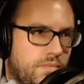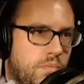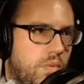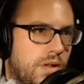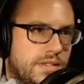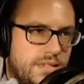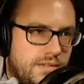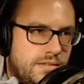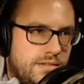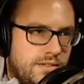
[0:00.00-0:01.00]

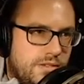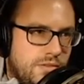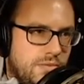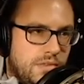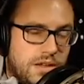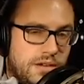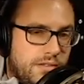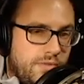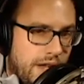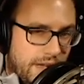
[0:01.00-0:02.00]
wants to
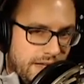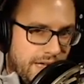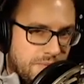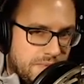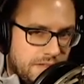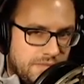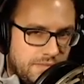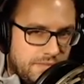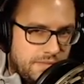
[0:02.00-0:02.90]
learn fighting games